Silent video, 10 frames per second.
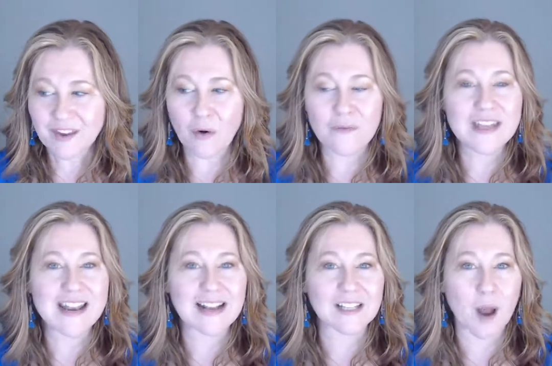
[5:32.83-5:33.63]
over the
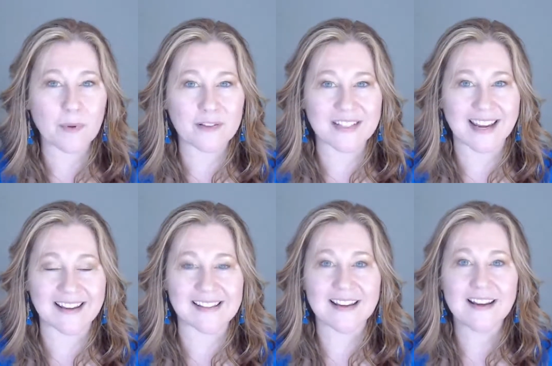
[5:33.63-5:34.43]
next couple of
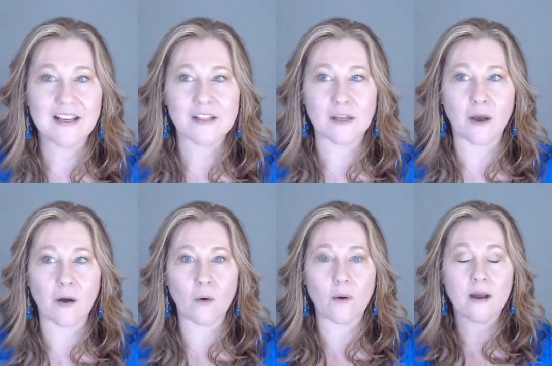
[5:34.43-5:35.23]
days.
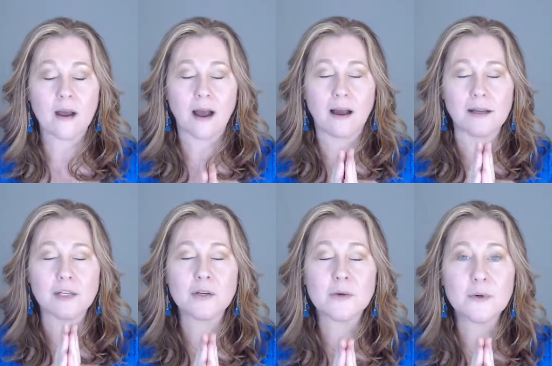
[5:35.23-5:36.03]
So
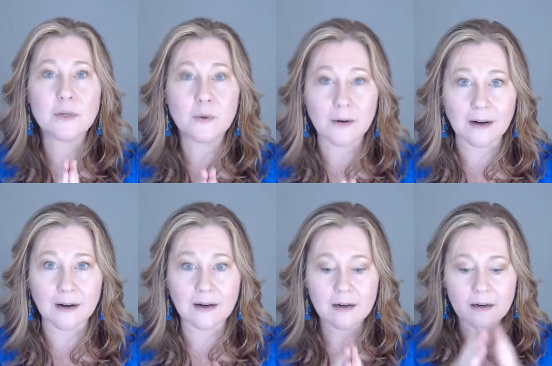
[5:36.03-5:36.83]
to
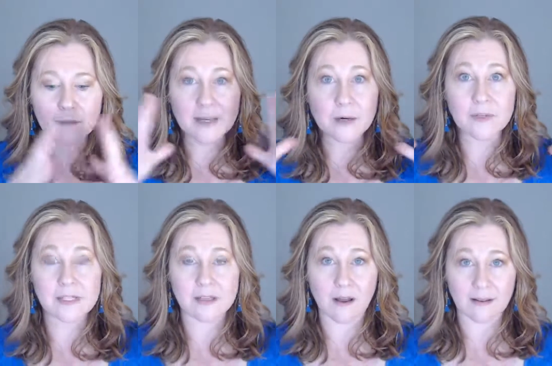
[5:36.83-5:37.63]
your big
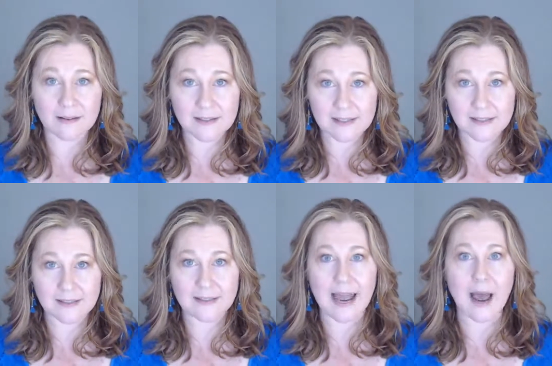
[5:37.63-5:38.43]
results
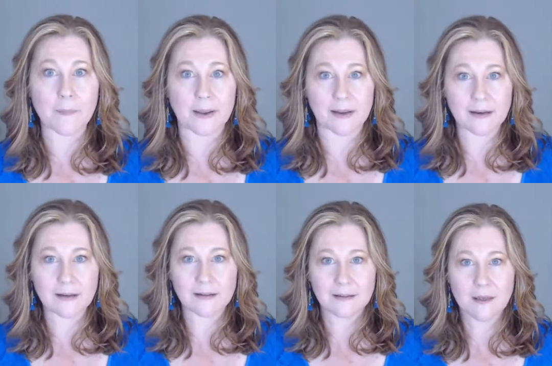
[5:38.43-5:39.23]

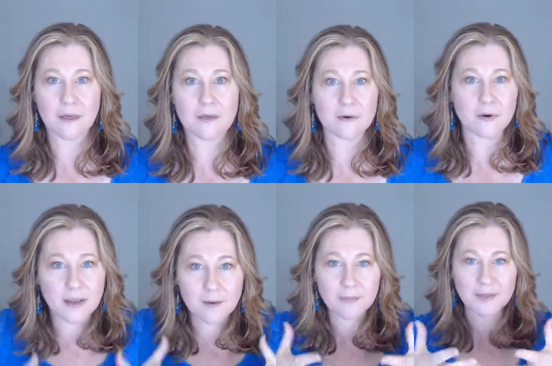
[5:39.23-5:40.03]
happen through
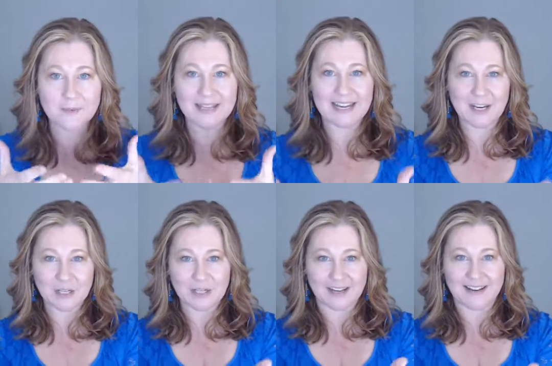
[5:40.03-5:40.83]

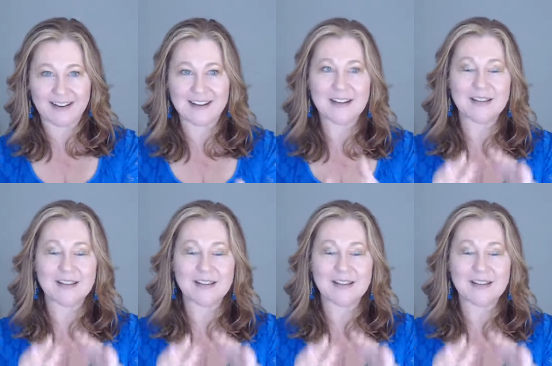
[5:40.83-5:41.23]
implementation.